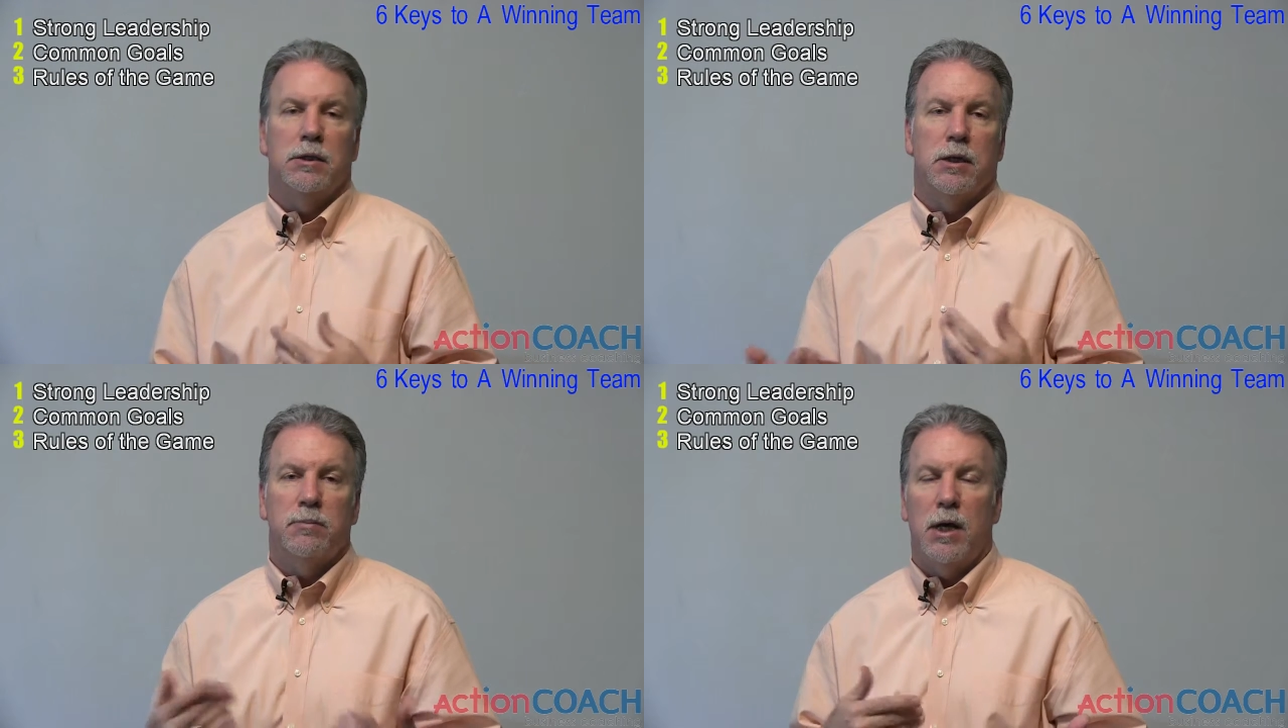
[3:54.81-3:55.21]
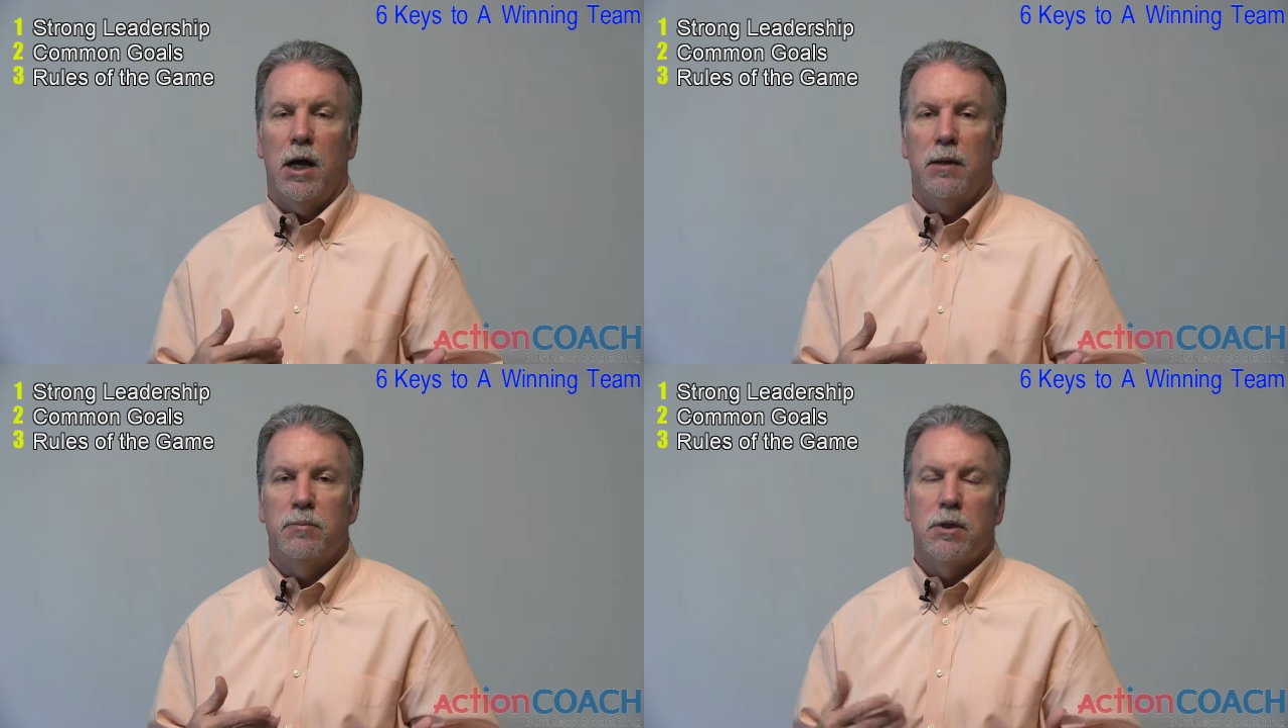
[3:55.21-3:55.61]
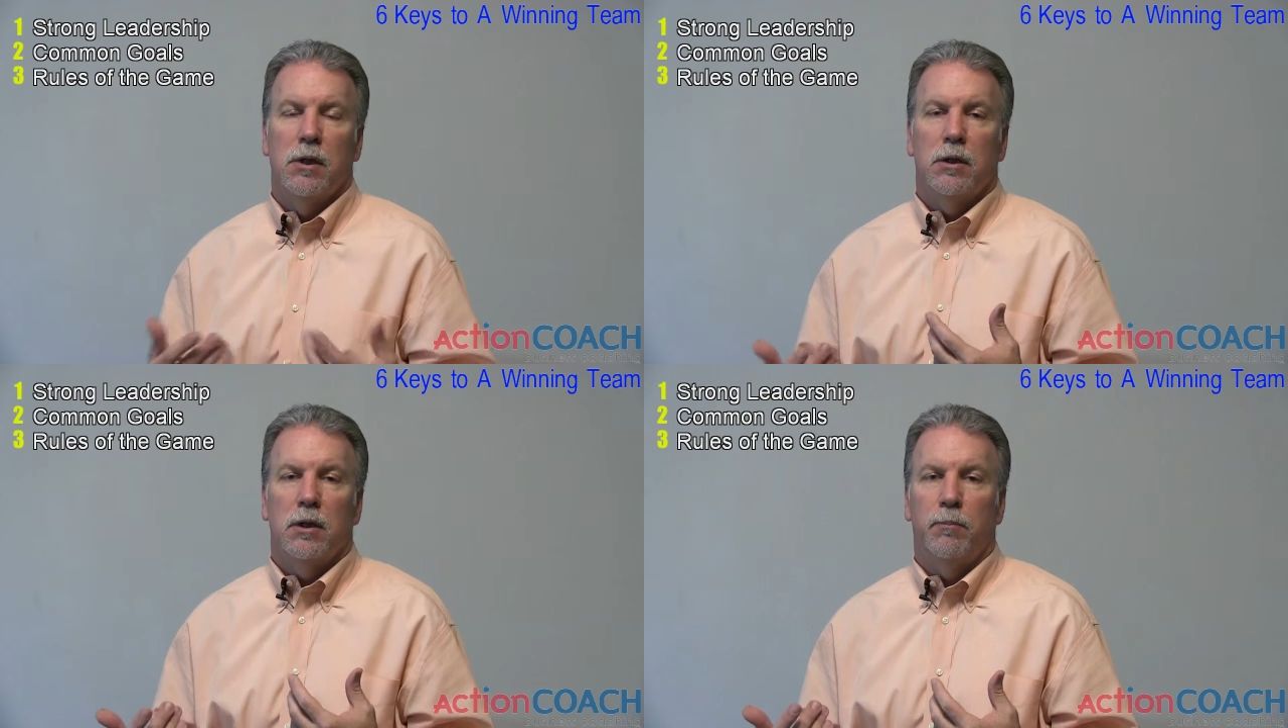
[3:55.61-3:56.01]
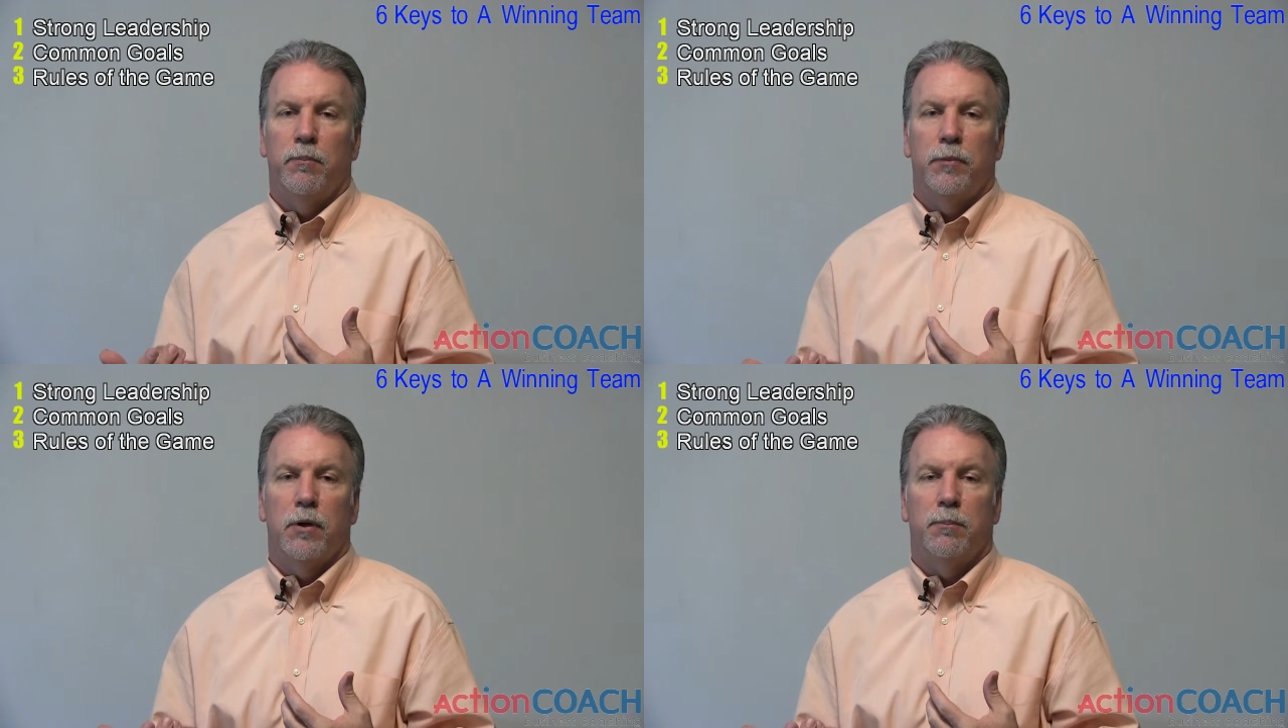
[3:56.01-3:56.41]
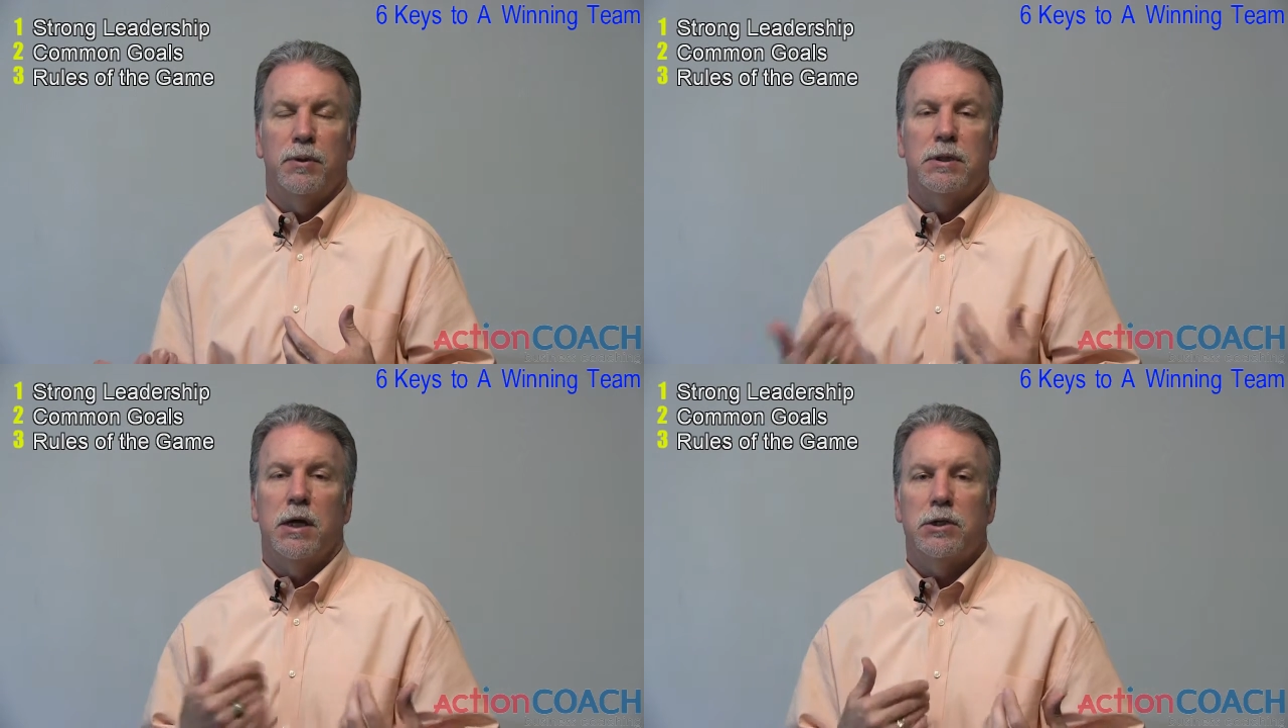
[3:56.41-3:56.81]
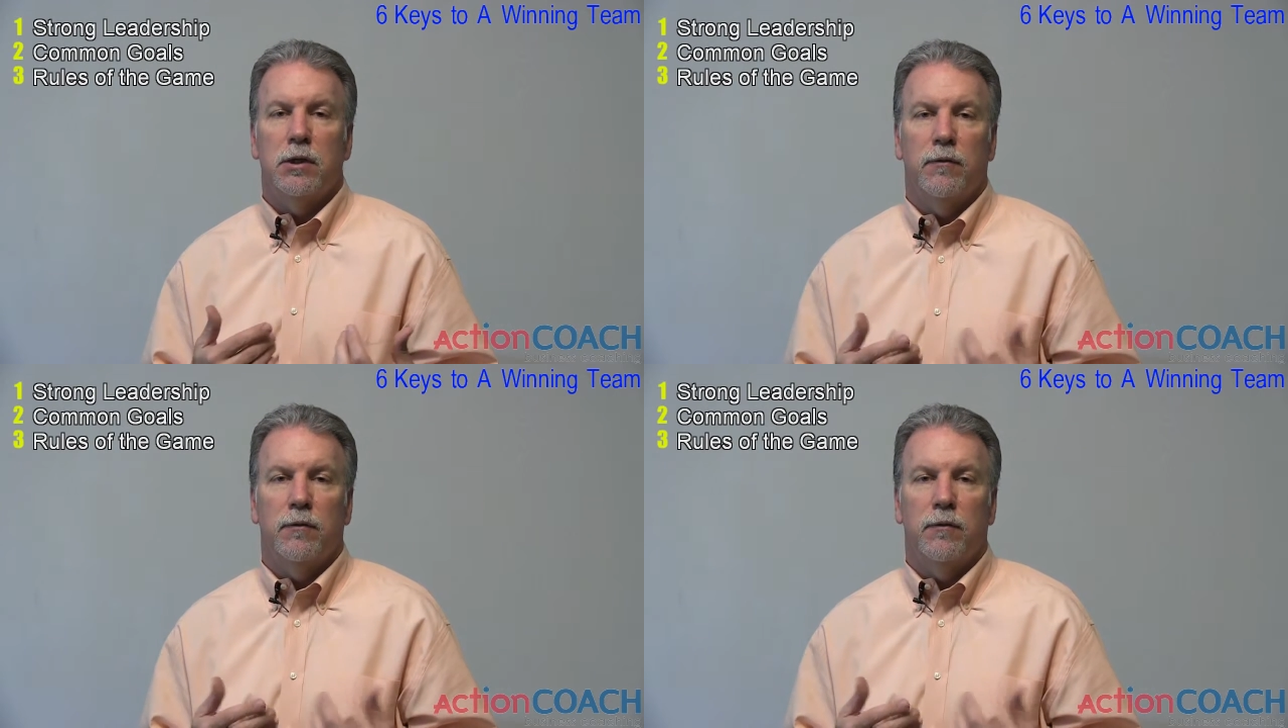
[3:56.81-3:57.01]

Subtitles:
and sometimes the possession